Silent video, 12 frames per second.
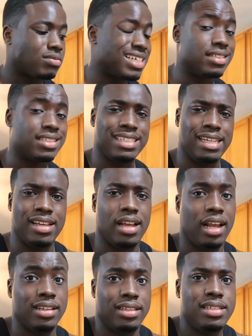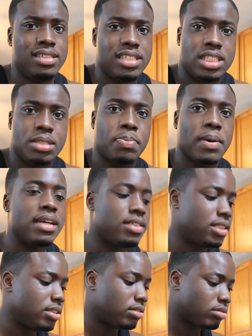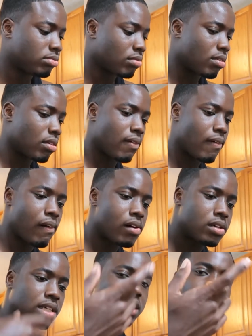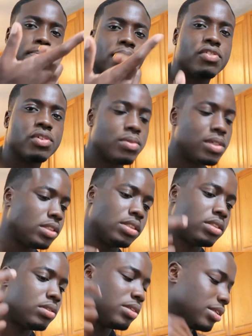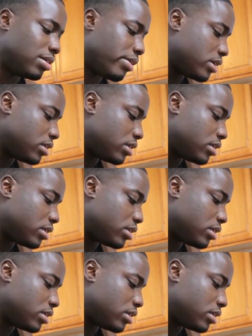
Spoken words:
It's at least it's spicy. I got buffalo wings, so.